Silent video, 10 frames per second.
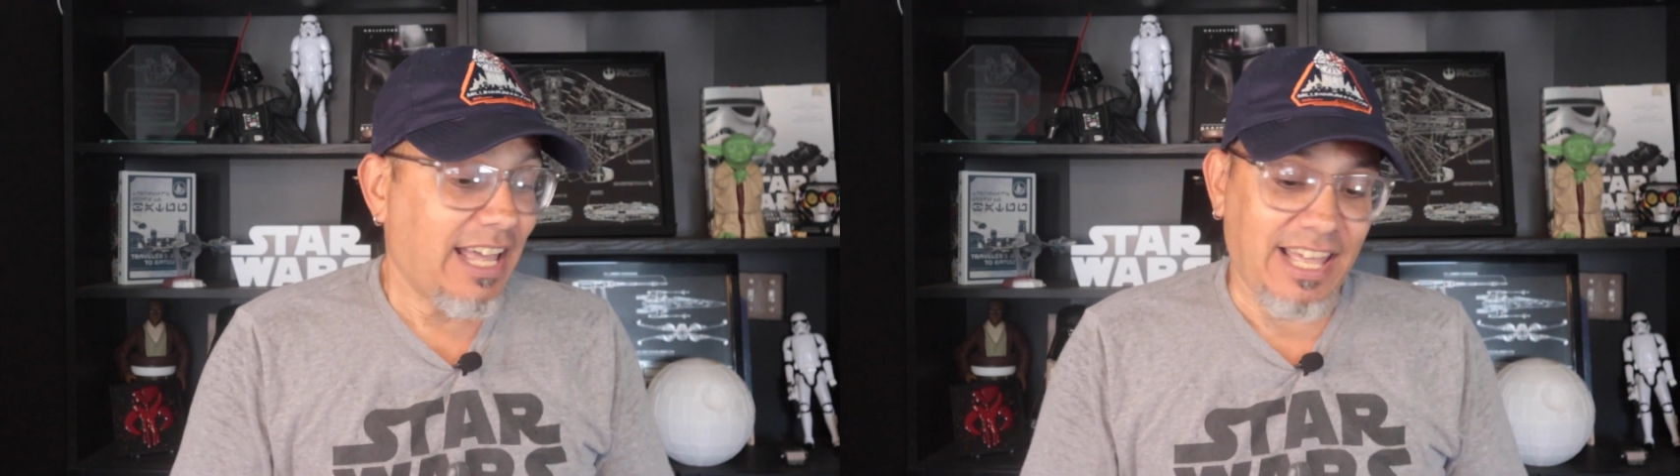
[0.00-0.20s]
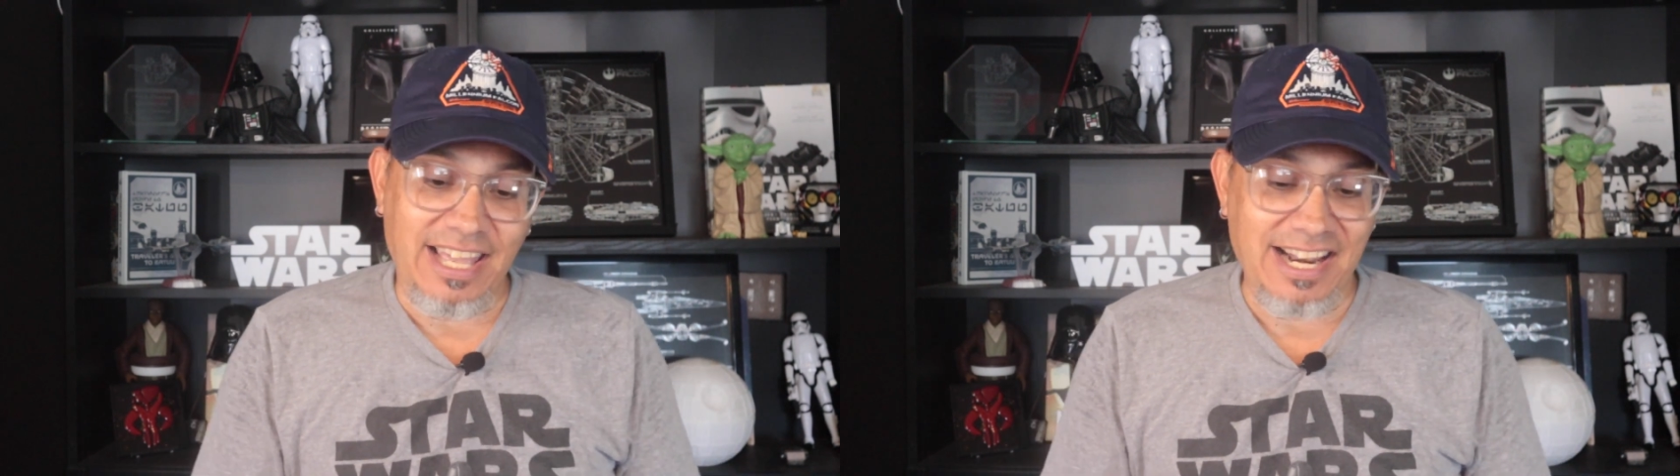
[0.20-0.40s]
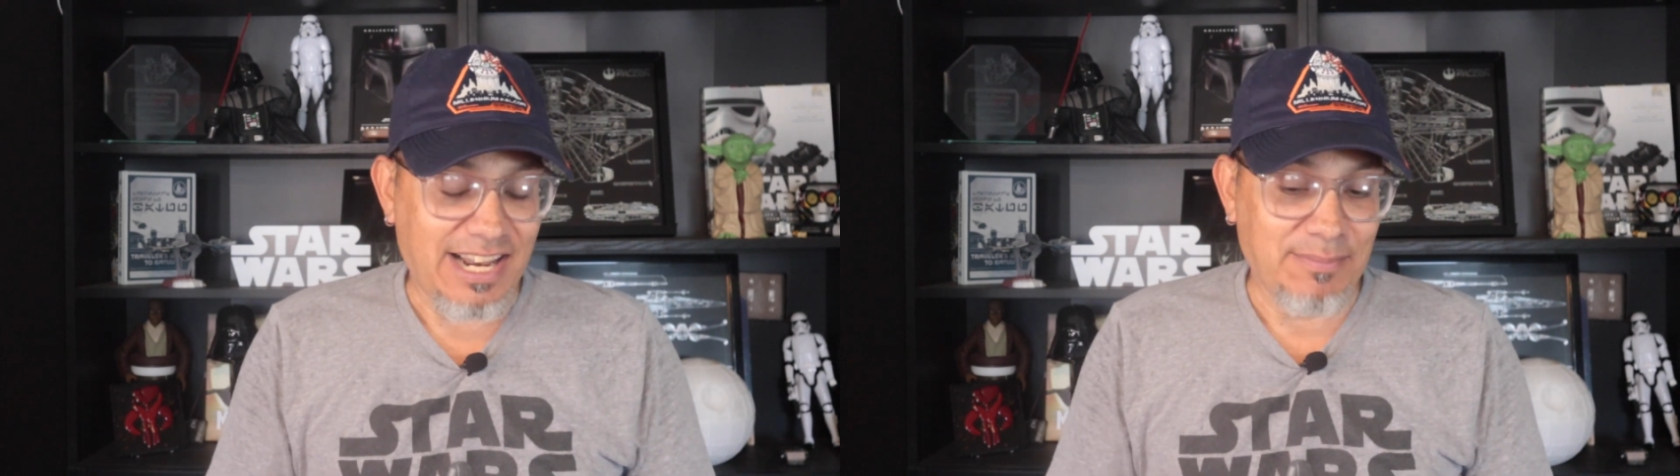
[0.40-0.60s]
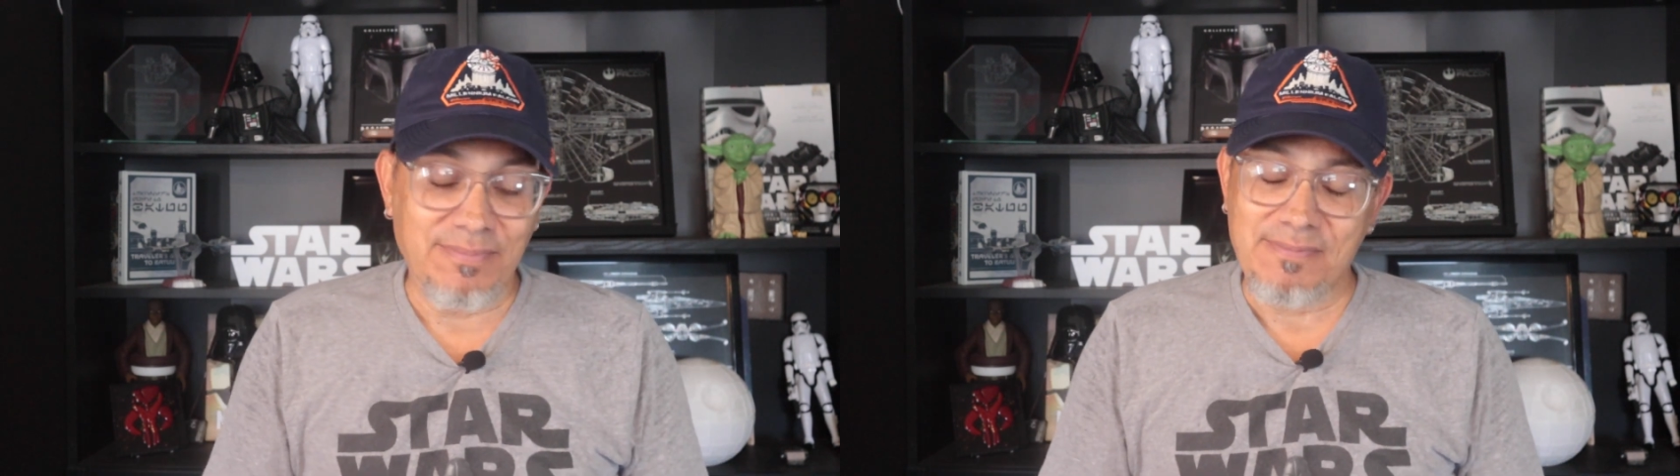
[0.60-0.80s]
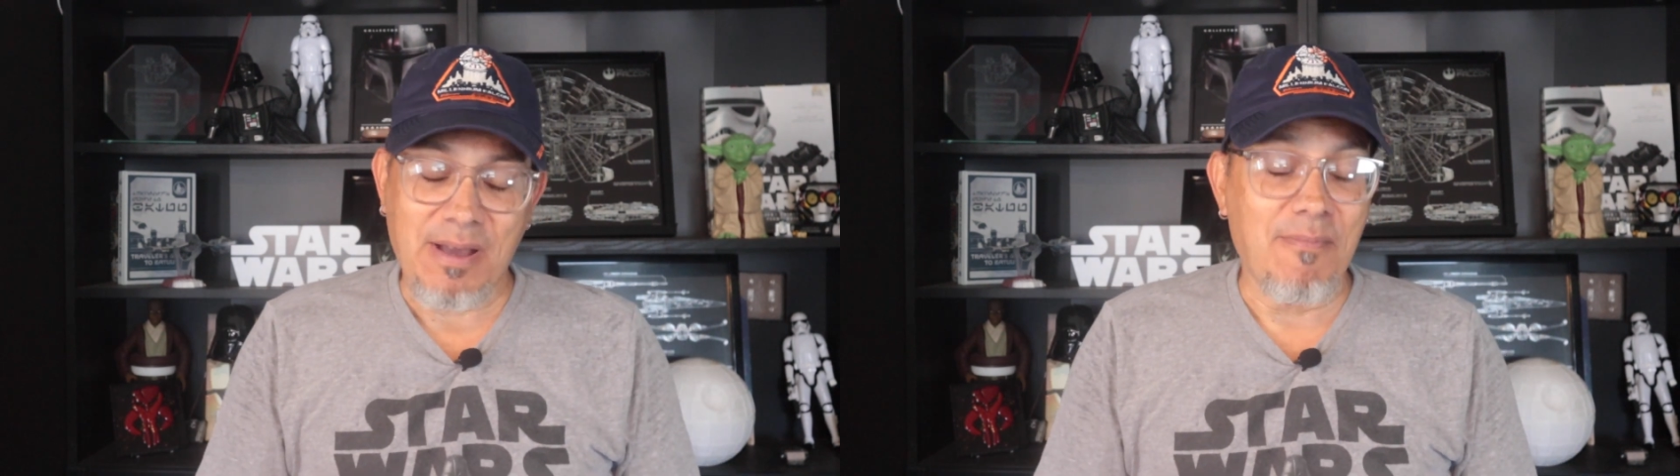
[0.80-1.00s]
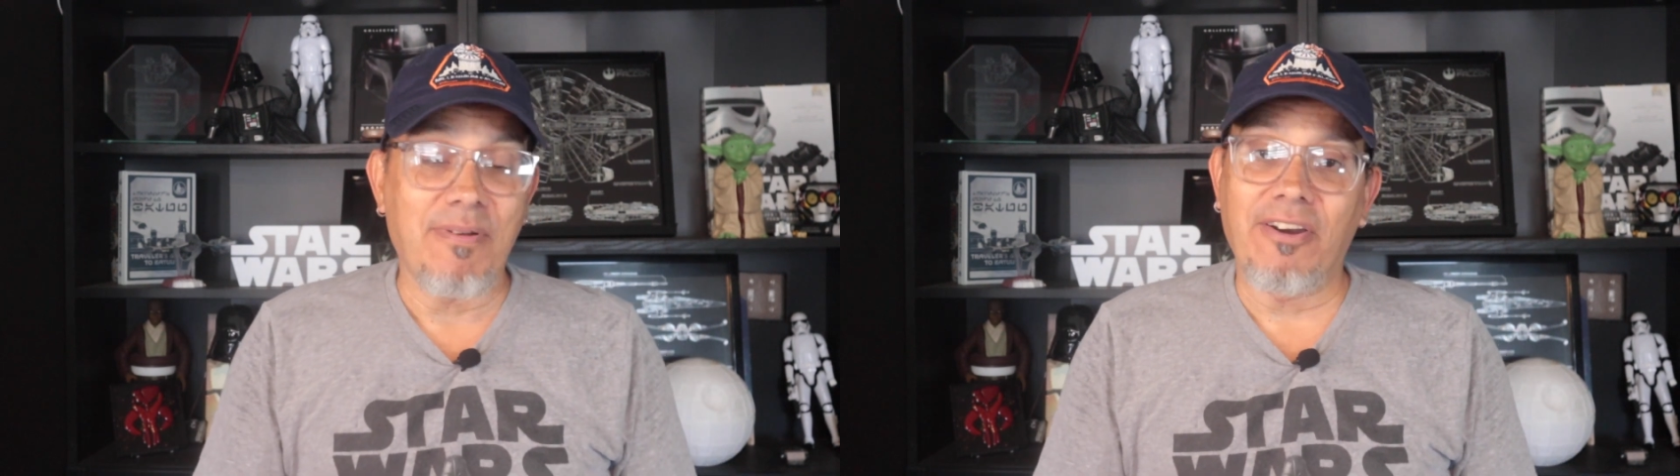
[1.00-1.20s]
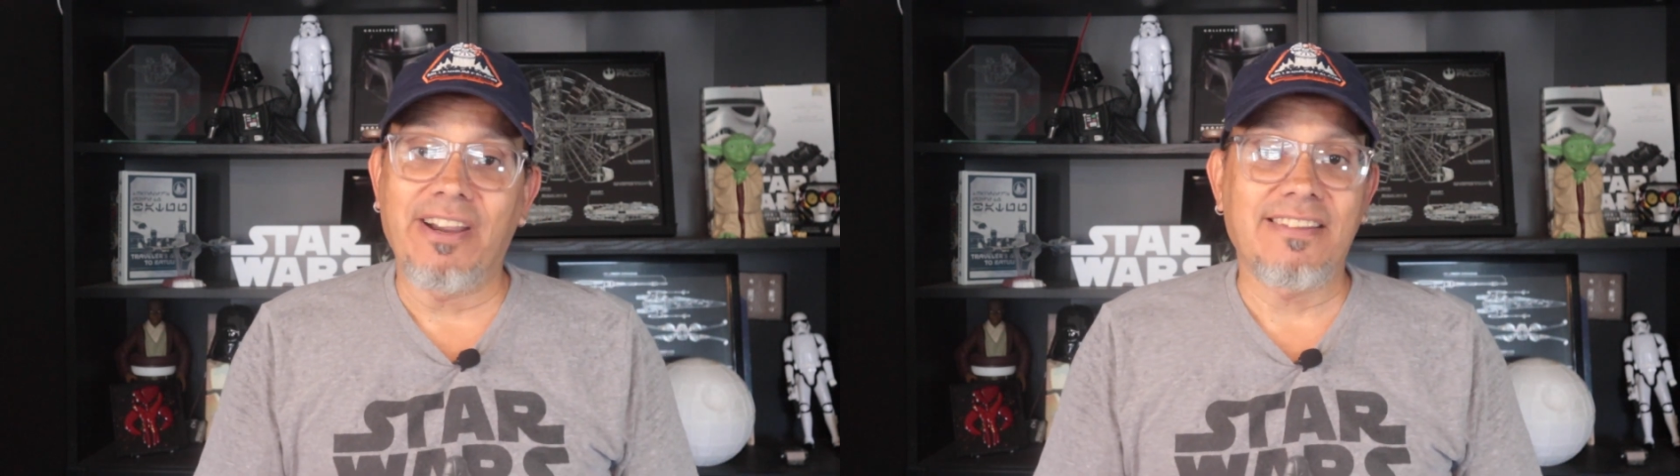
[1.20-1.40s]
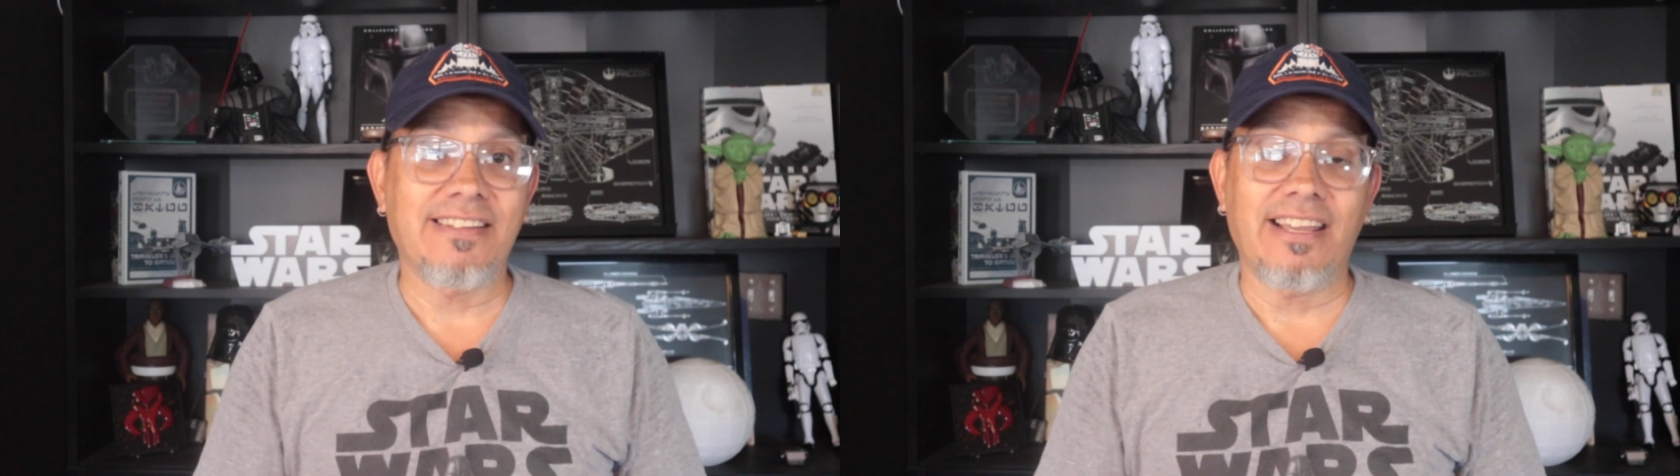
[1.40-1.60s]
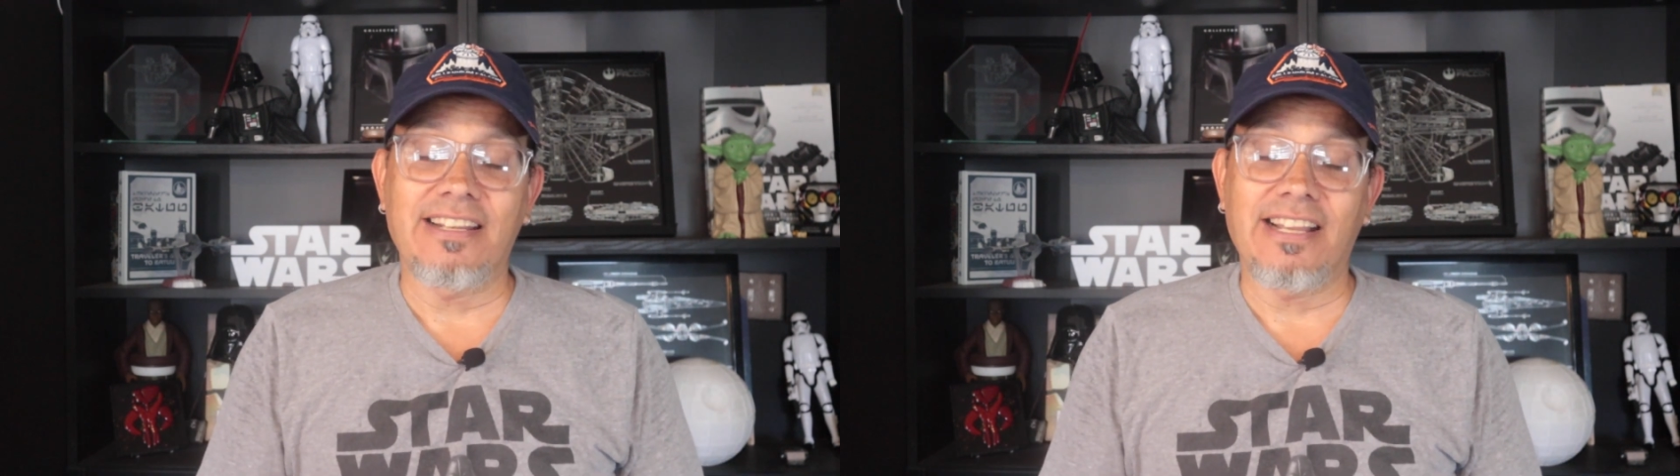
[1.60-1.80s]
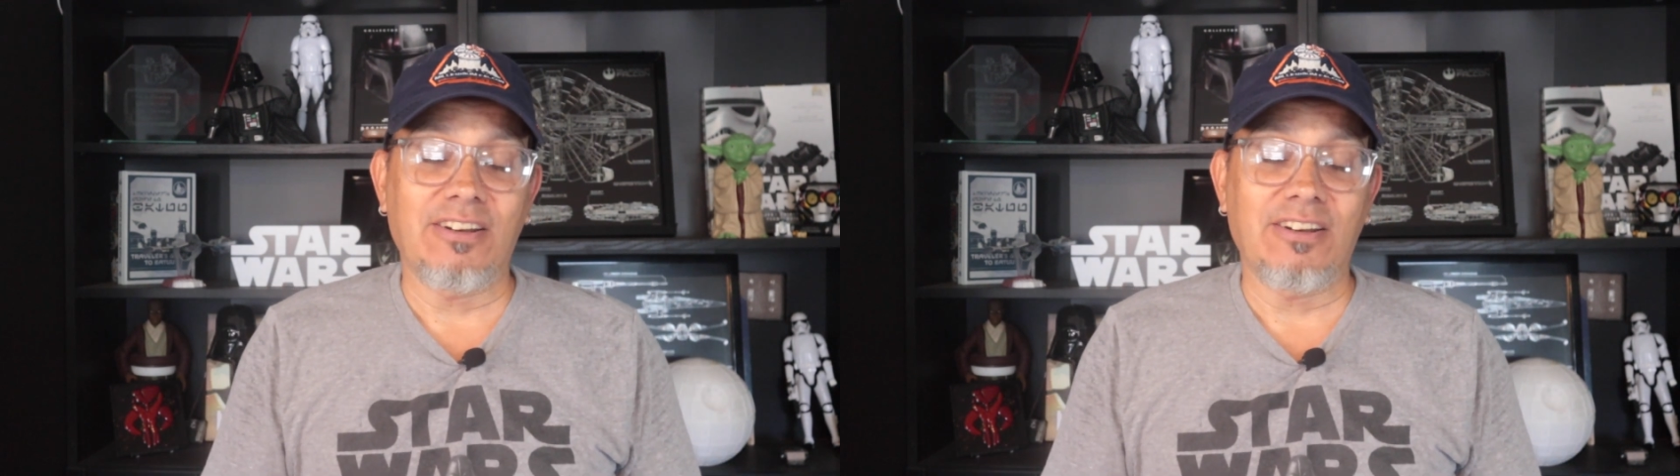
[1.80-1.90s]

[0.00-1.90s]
And I'm very excited.